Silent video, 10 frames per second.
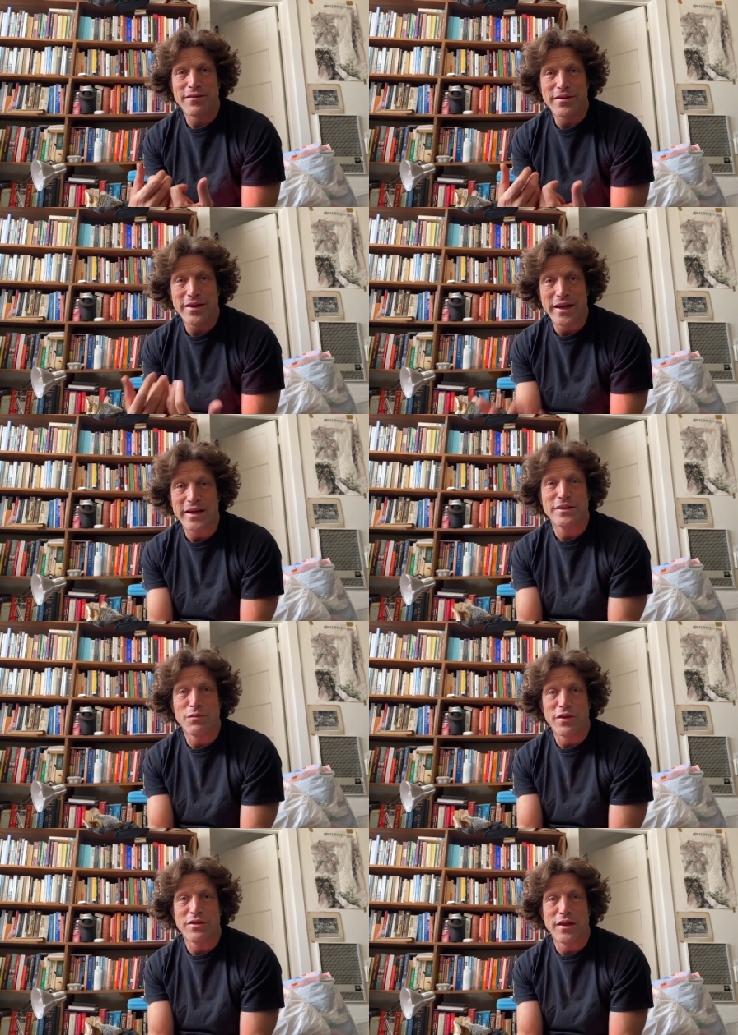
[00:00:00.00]
connected
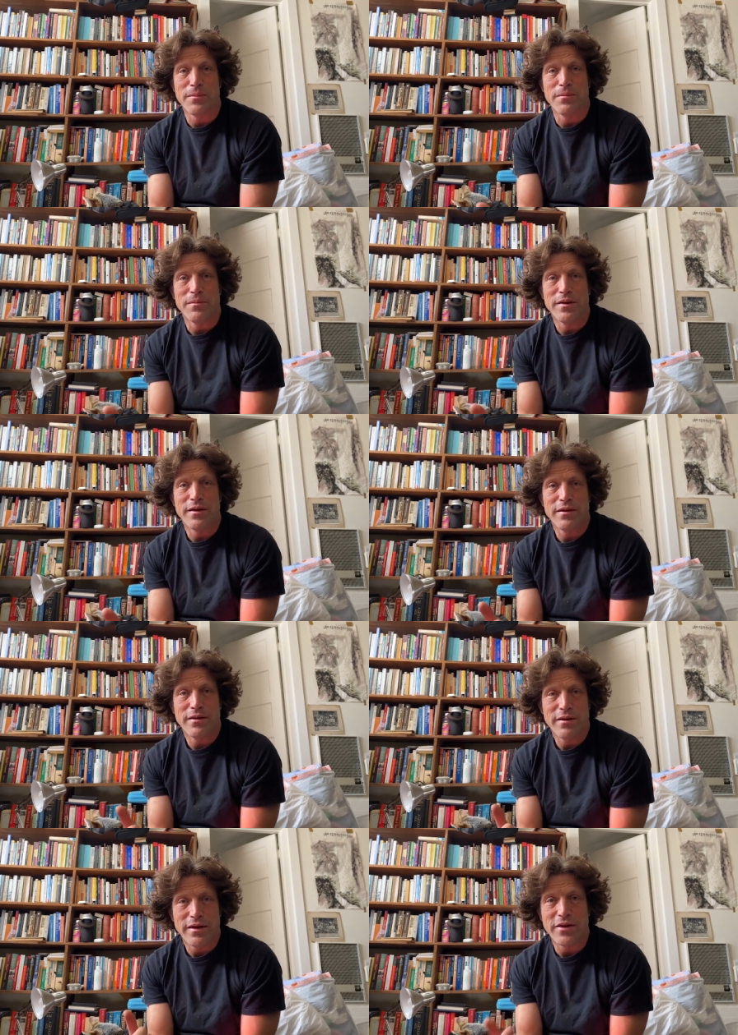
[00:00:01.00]
with them
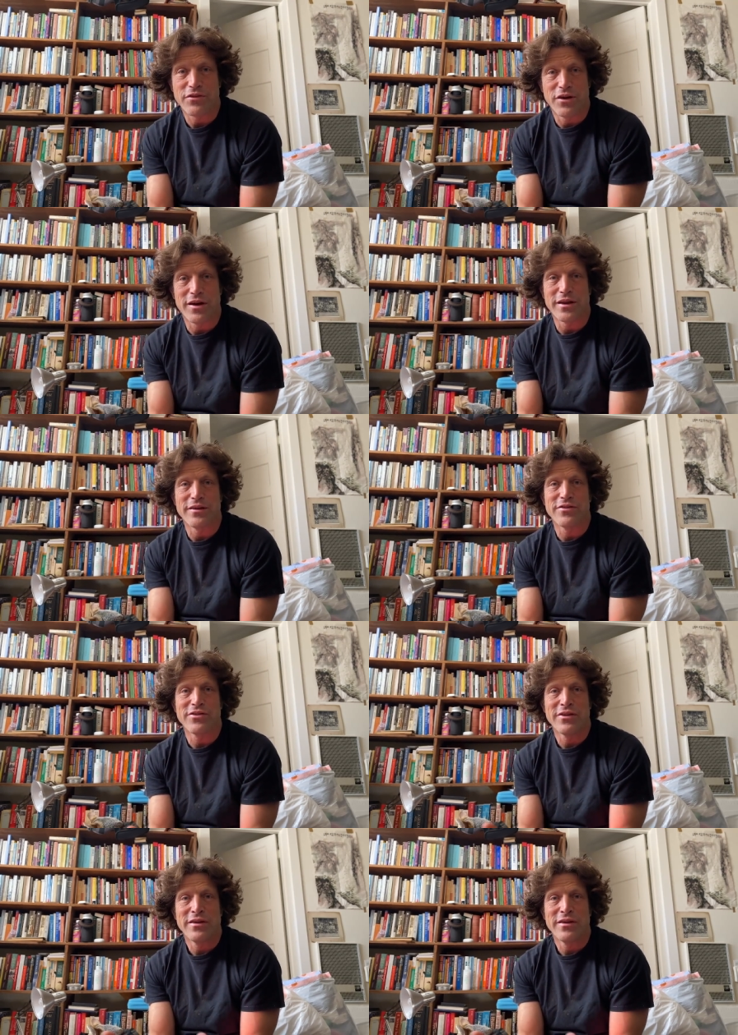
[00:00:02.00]
as an audience